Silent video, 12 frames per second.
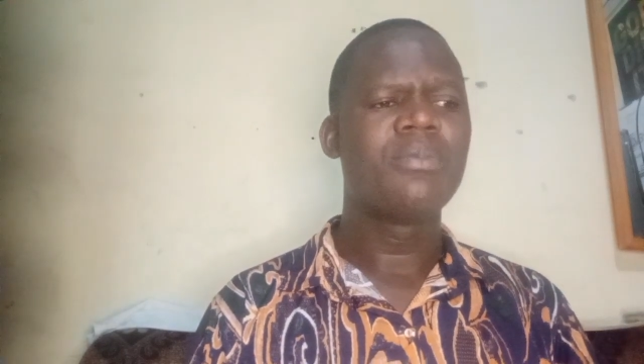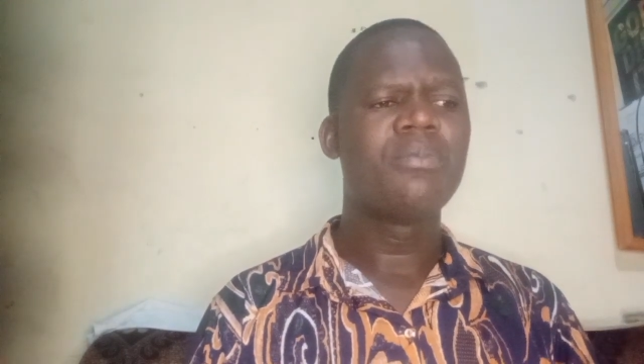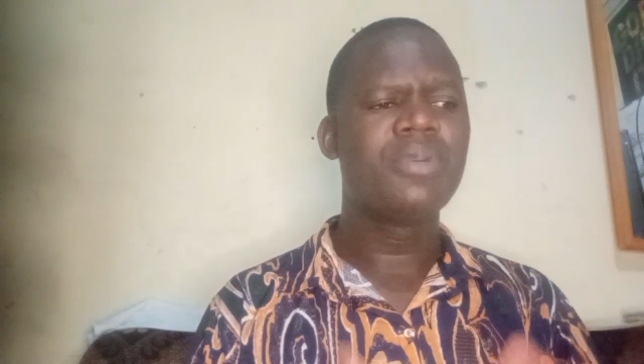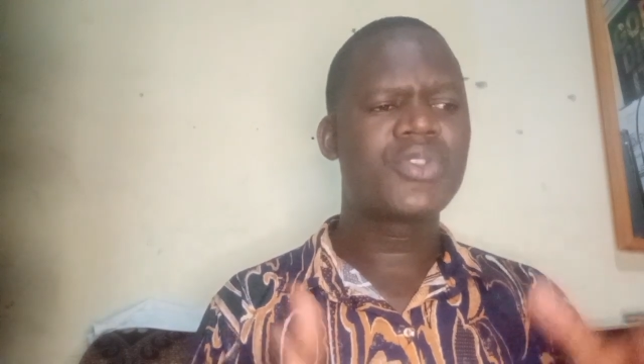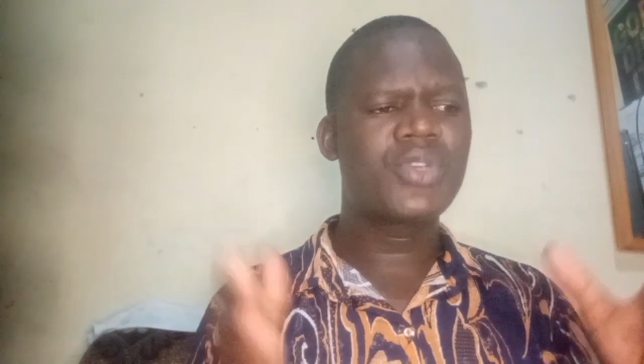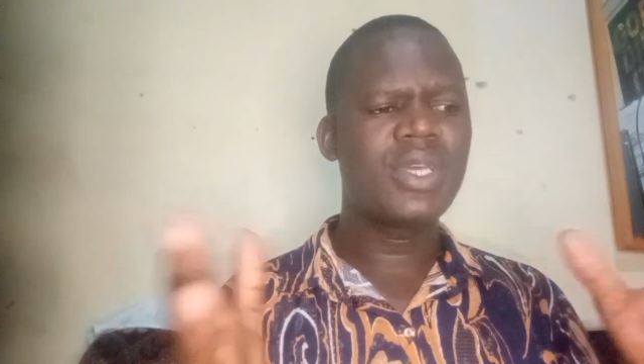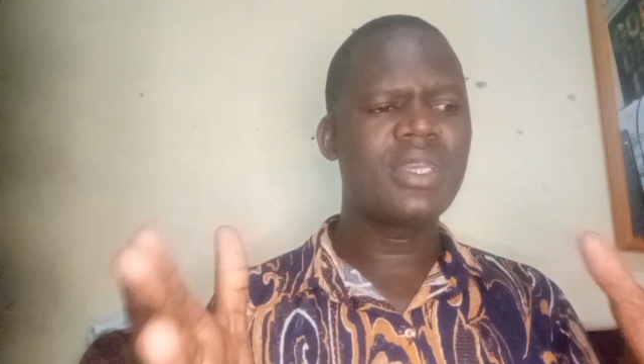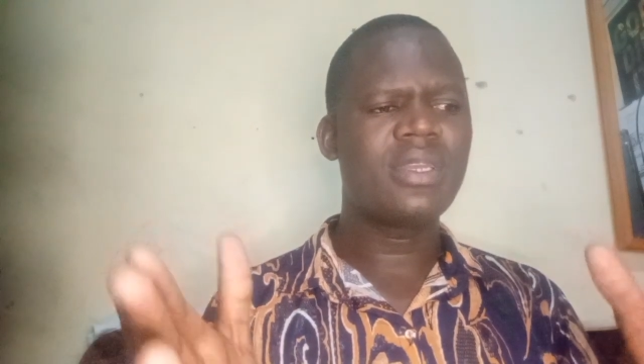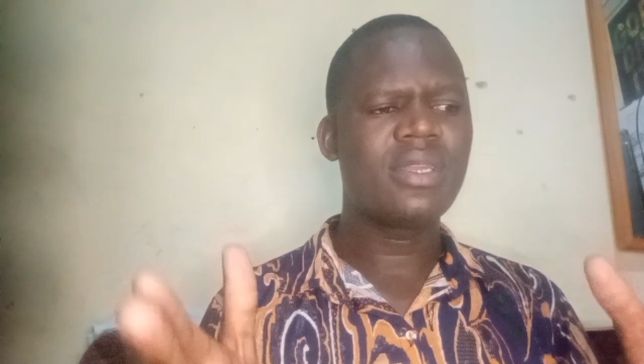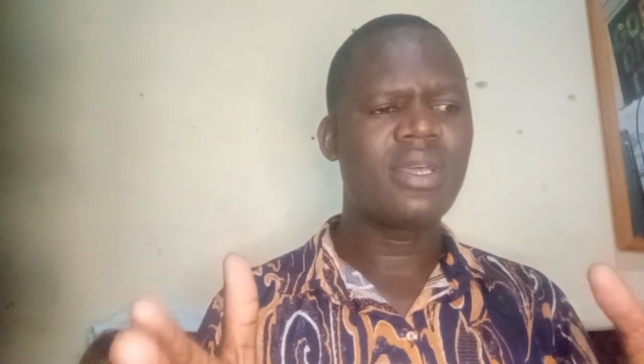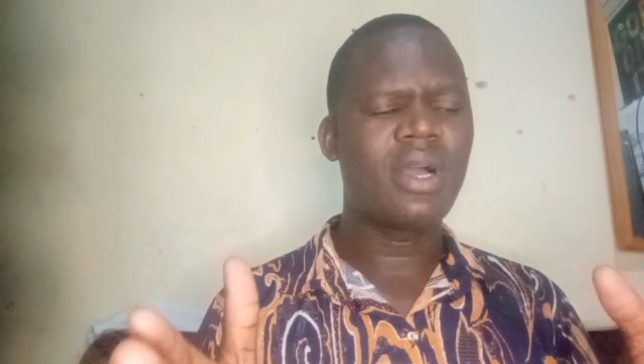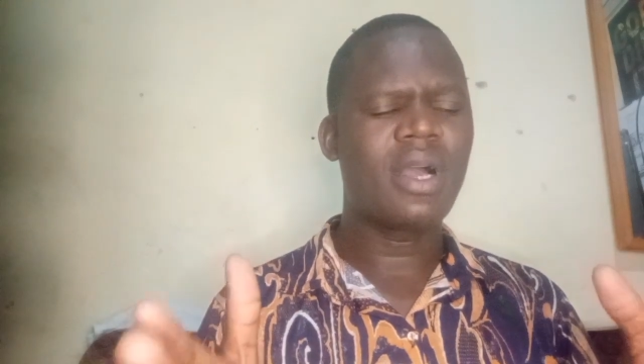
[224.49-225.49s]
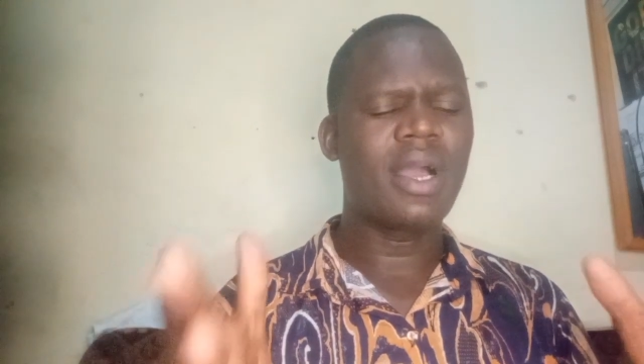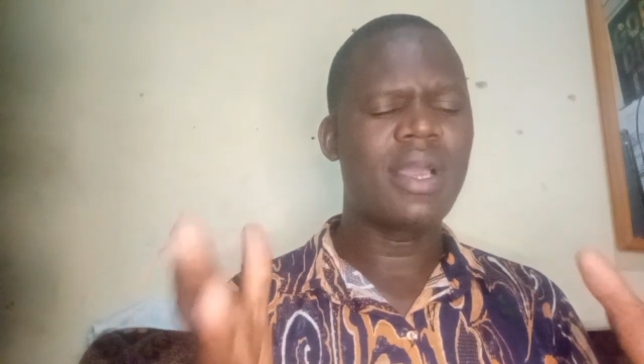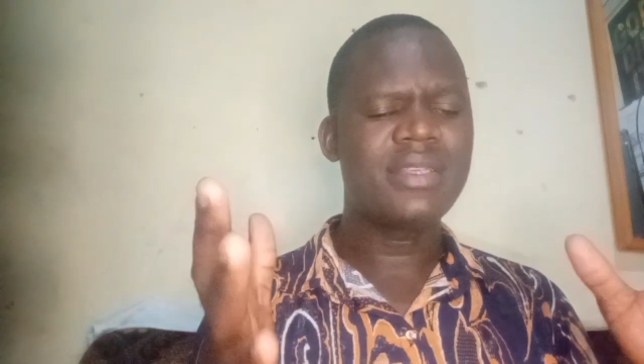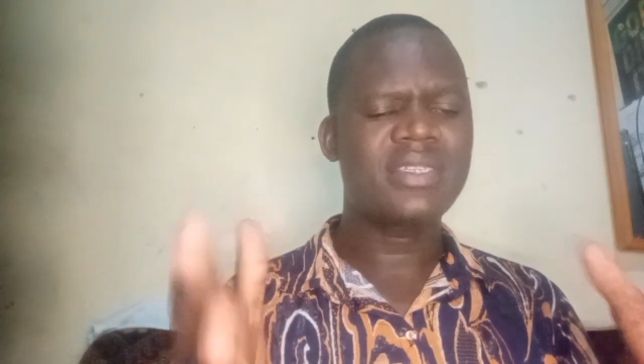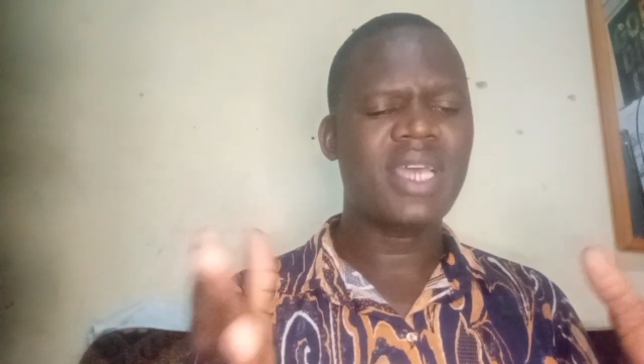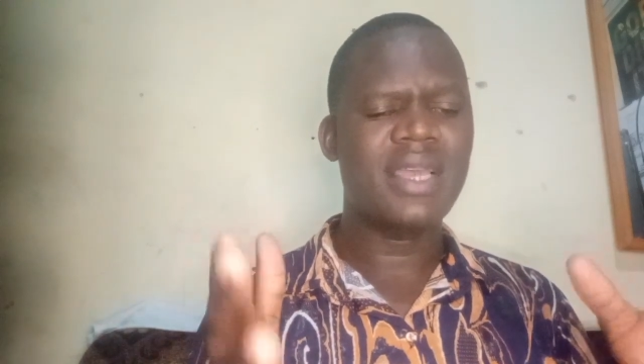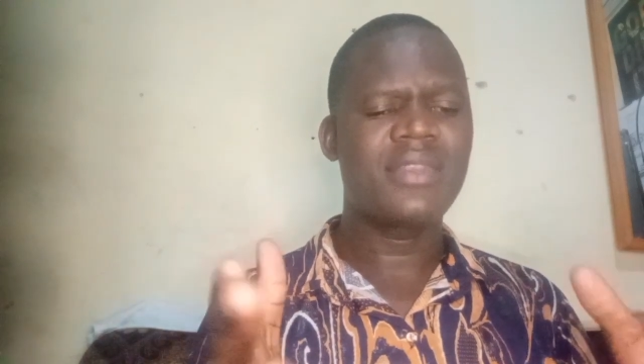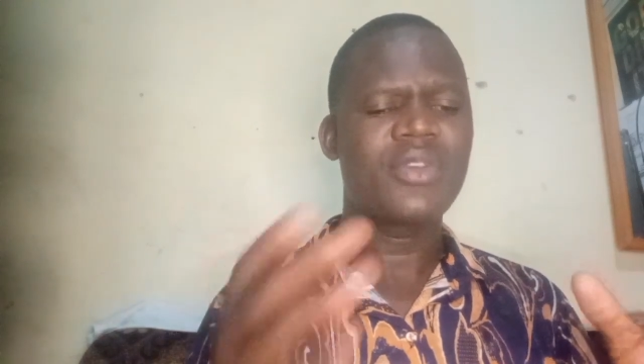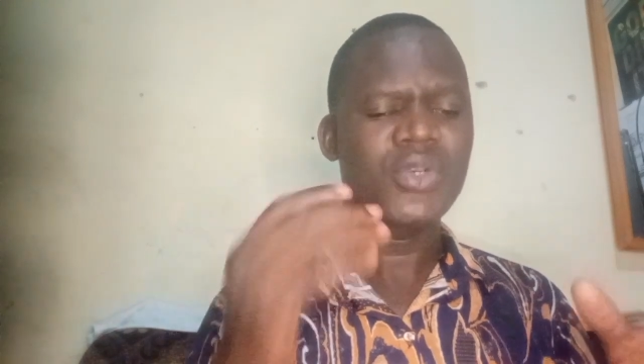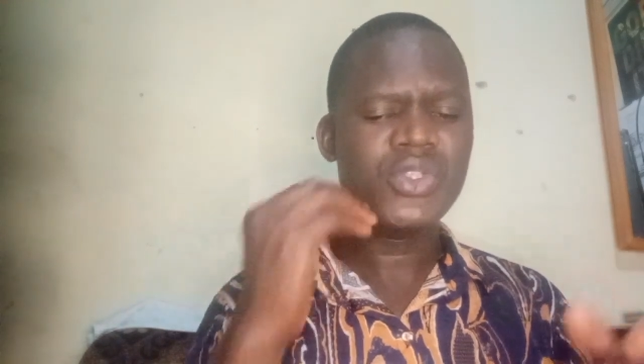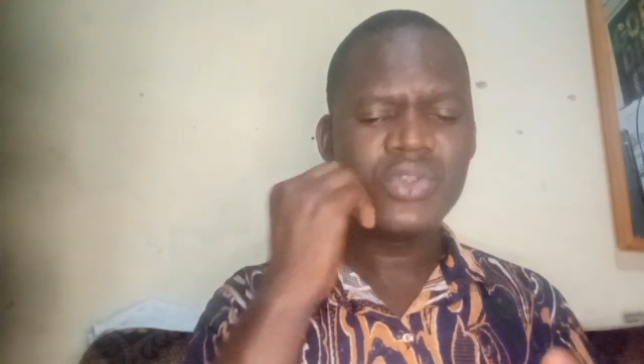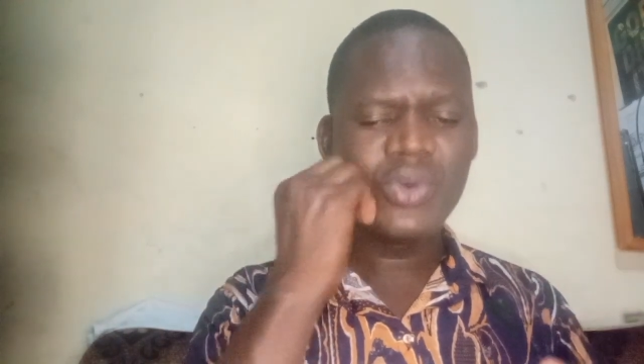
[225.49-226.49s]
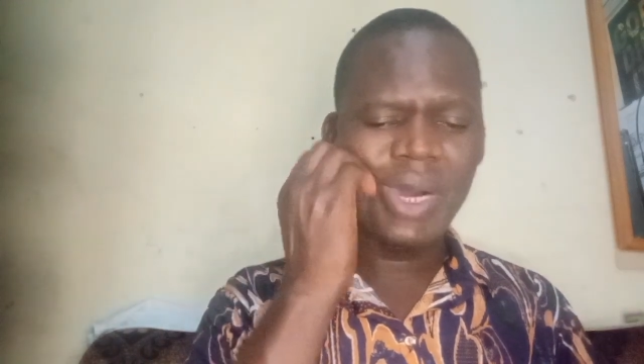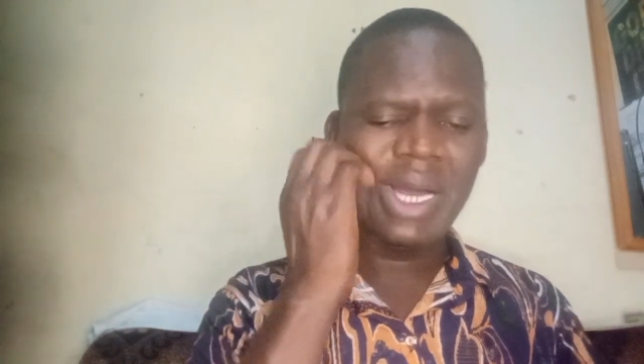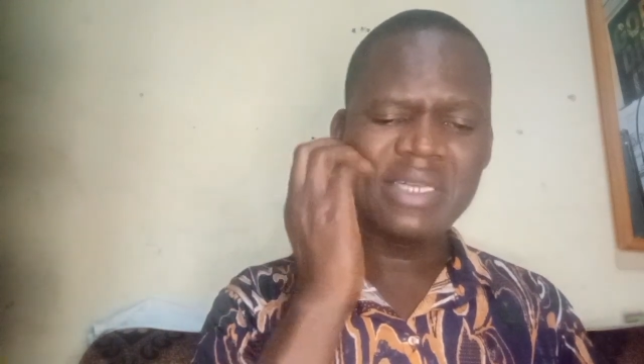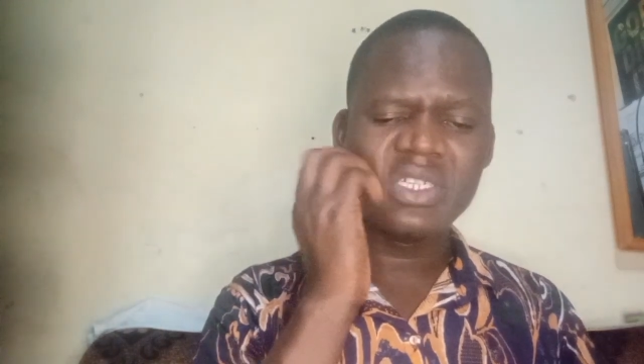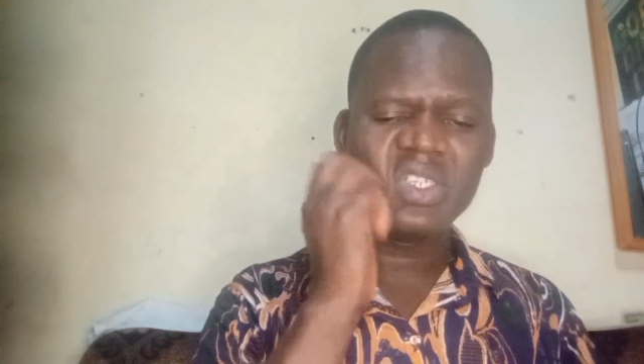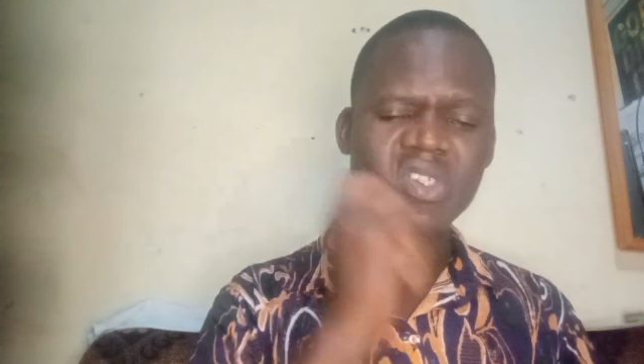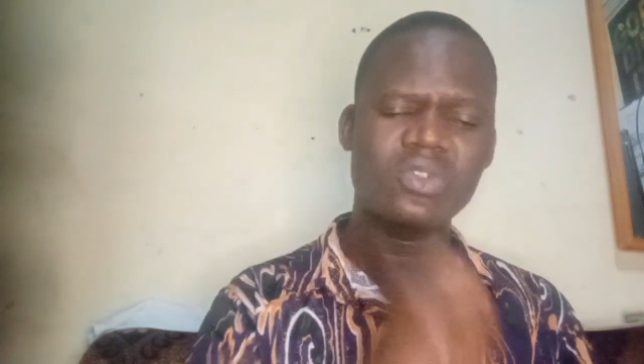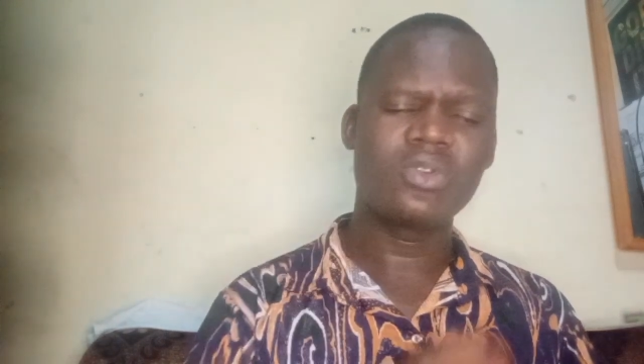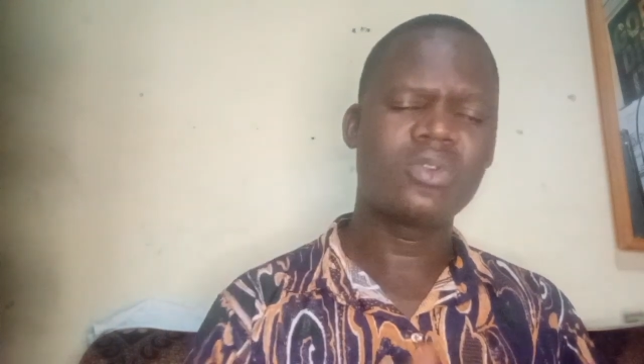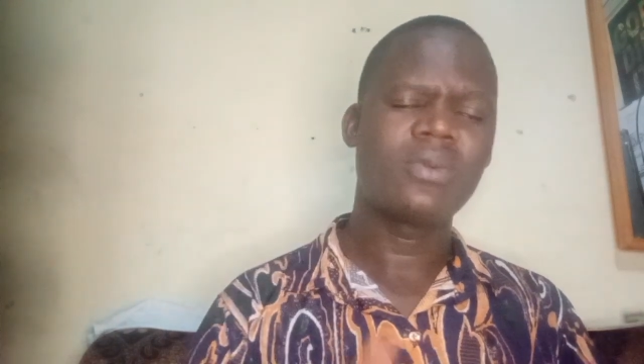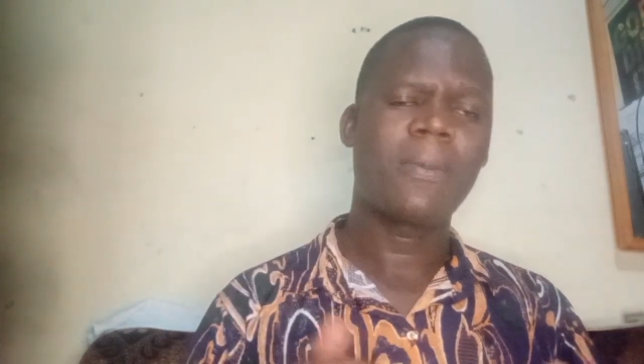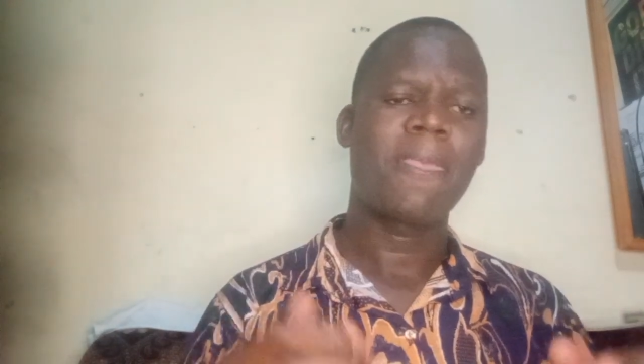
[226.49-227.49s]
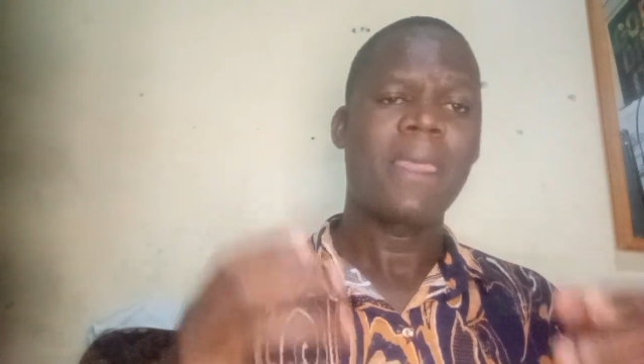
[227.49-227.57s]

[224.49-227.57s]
between uh, inside those who want to